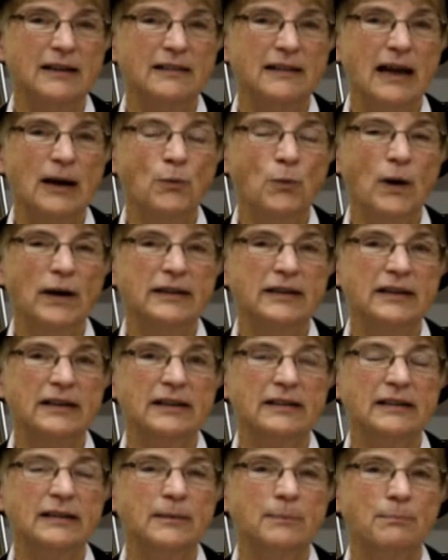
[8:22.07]
They
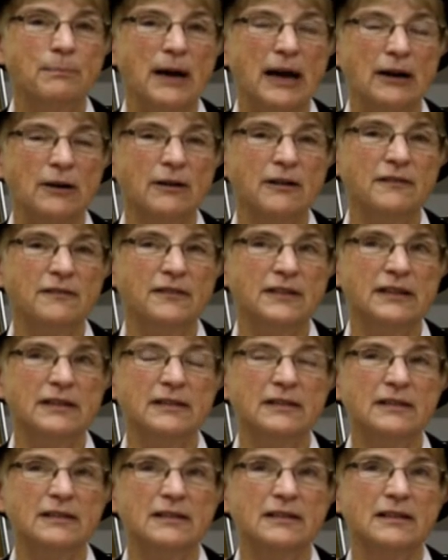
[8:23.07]
wanted
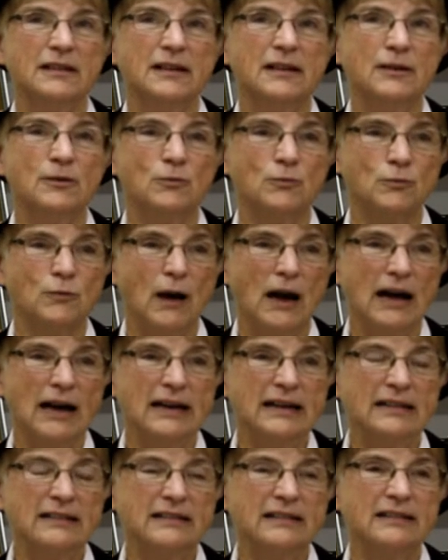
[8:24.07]
paraffin,
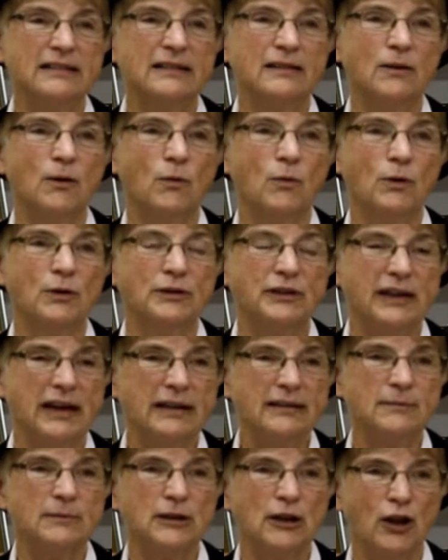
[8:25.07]
rice, or
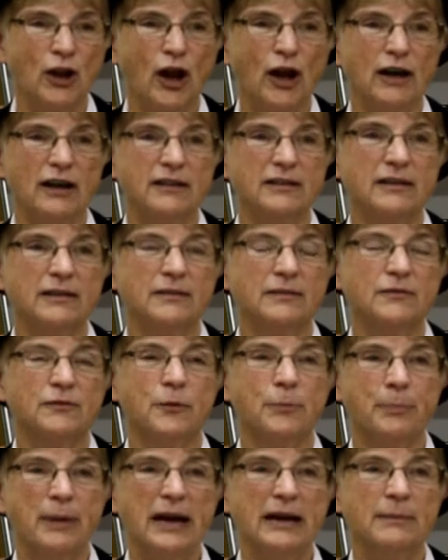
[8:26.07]
denim cloth
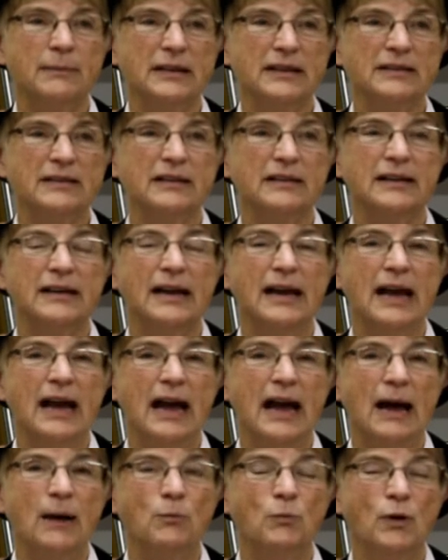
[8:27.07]
for payment.
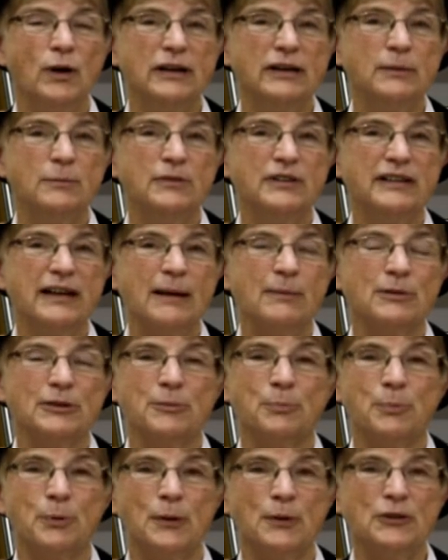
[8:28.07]
And William was able
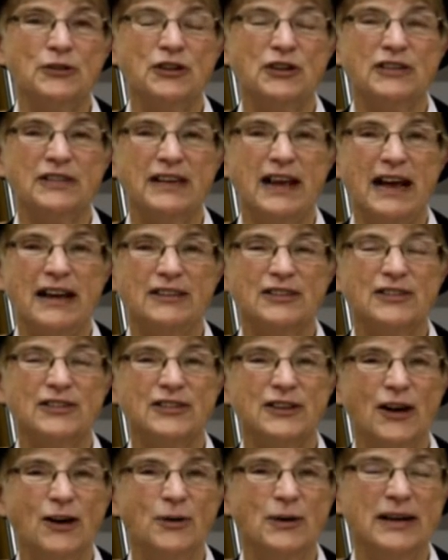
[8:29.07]
to purchase that
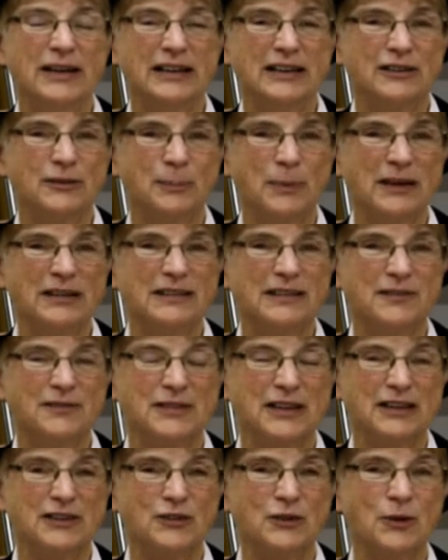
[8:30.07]
so
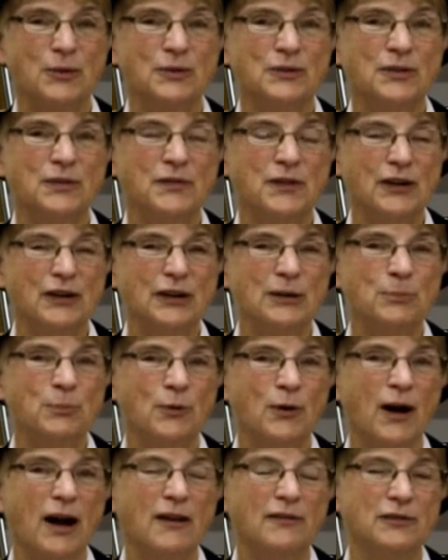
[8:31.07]
inexpensively, so it was a very
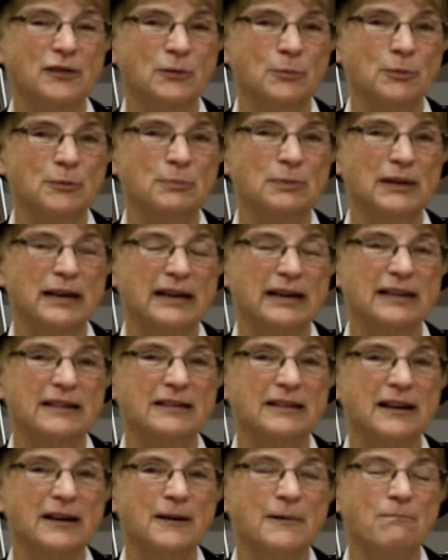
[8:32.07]
profitable plant.
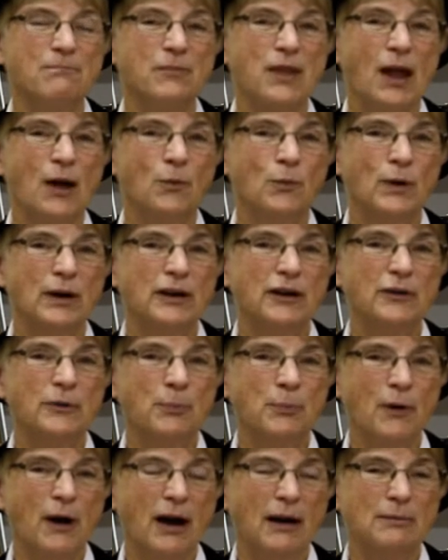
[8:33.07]
One of the
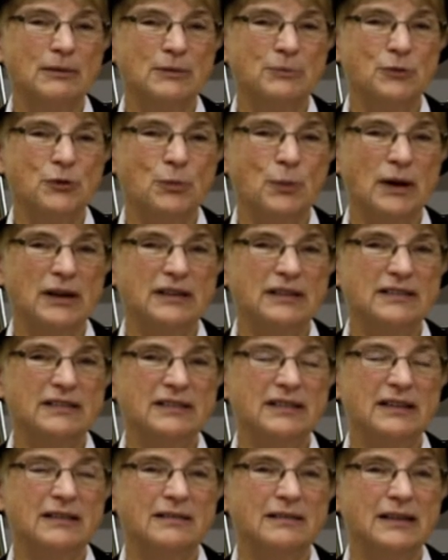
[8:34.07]
problems
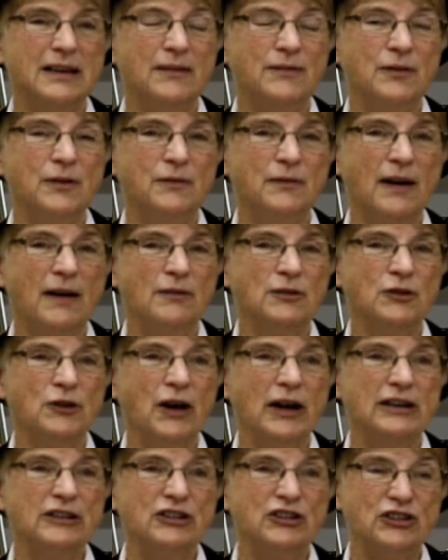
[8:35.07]
was if you've ever
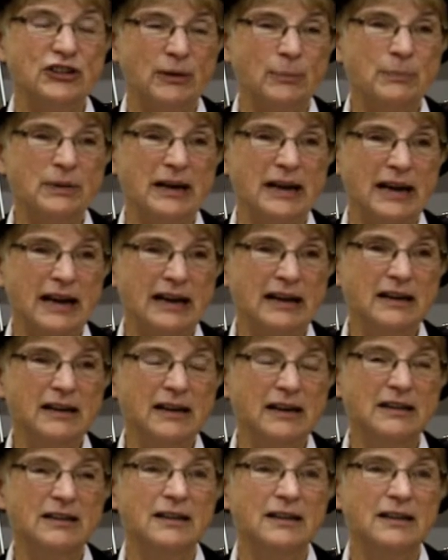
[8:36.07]
tried to ship an egg,